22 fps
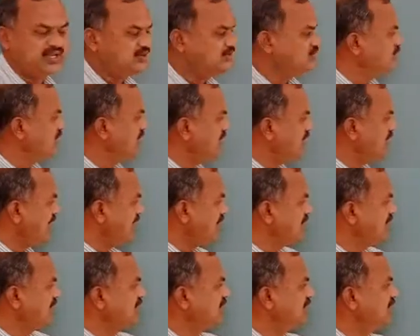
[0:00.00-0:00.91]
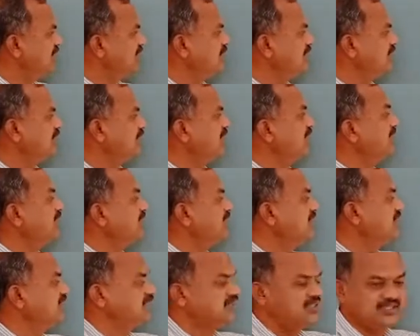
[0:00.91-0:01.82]
into an emitter by
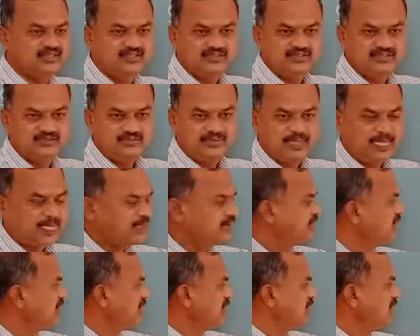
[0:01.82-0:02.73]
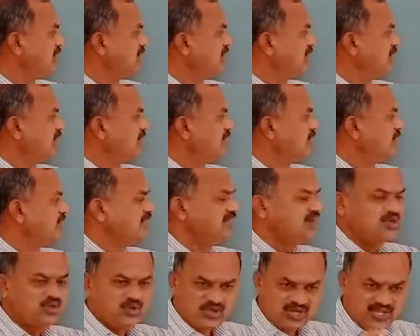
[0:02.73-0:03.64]
connecting
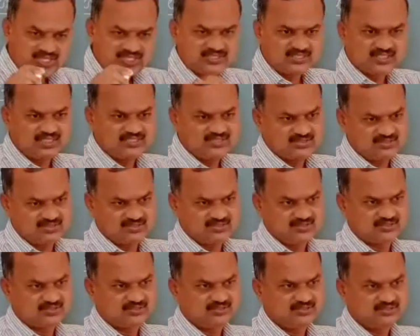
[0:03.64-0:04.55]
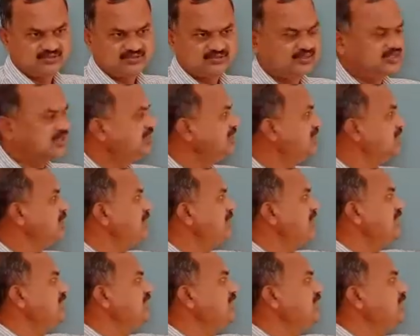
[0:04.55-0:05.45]
very low resistance in
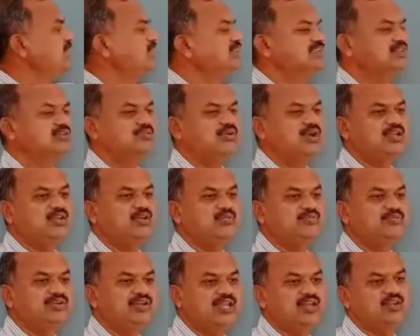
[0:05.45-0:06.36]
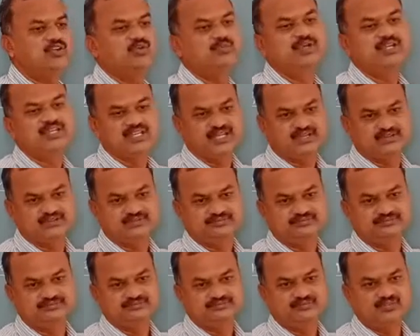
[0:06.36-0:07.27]
parallel with coil of galvanometer,
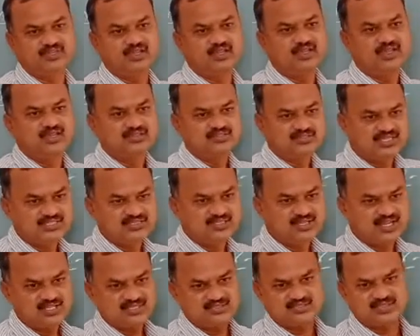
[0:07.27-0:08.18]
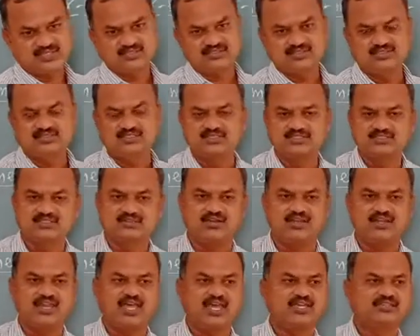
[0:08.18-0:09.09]
such resistance is
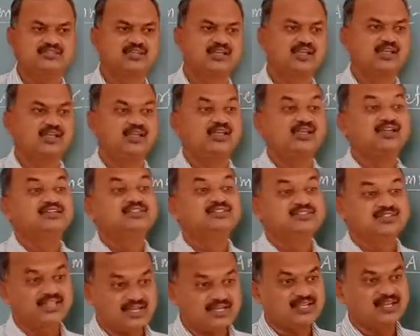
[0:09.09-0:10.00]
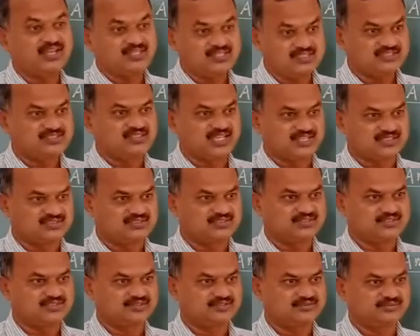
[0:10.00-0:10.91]
called as shunt
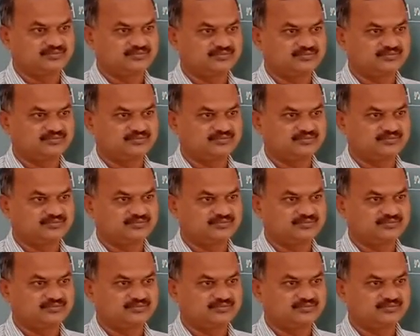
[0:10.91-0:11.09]
resistance.